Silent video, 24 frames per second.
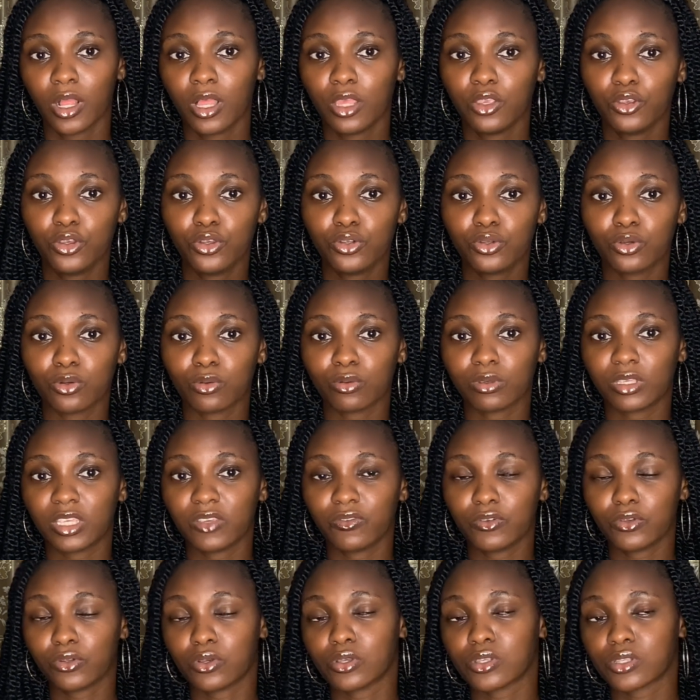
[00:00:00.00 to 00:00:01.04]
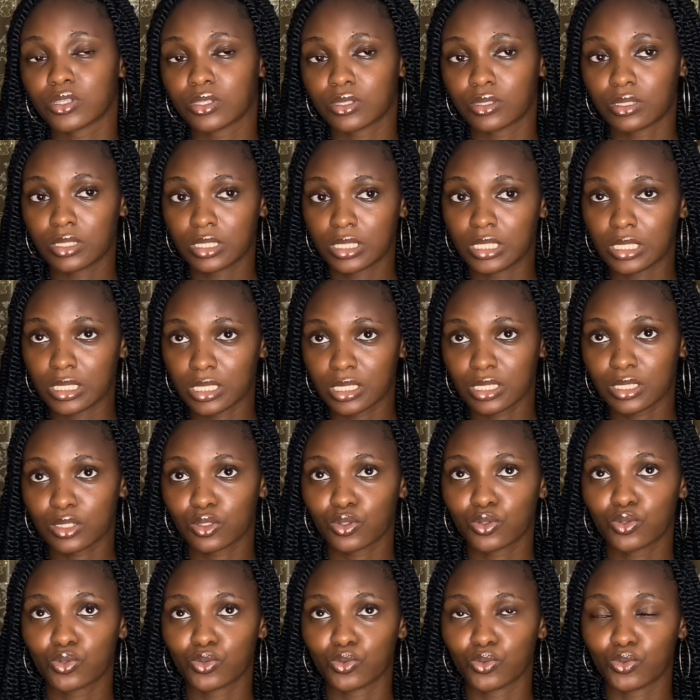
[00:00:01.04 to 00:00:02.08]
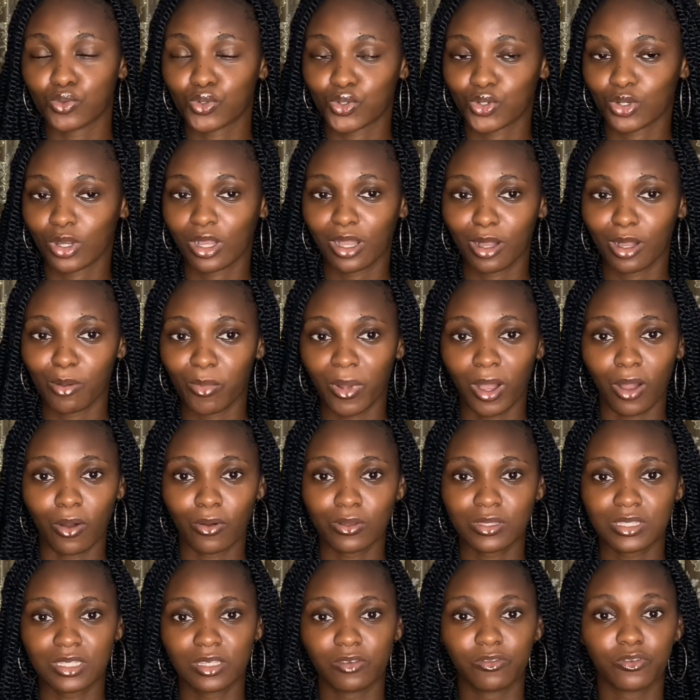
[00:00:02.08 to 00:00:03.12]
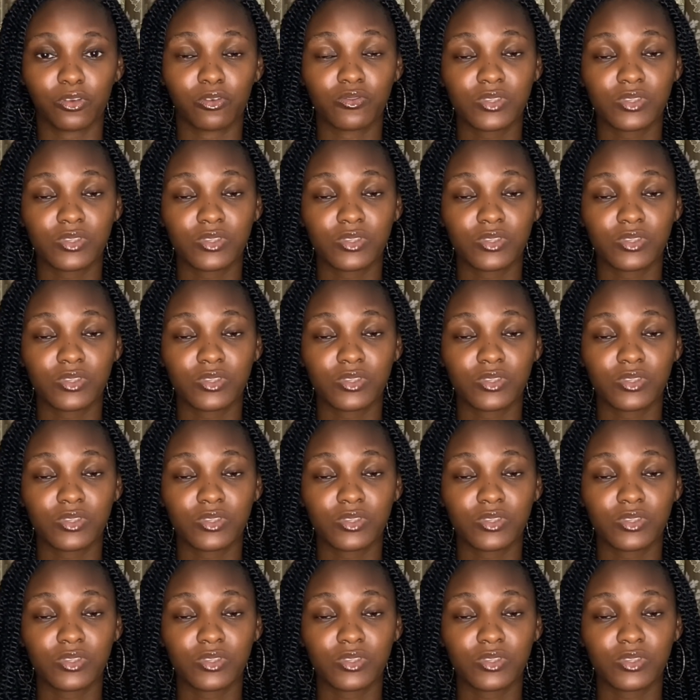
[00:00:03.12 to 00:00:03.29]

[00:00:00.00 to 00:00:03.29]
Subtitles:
you know, giving us this to talk about. If you've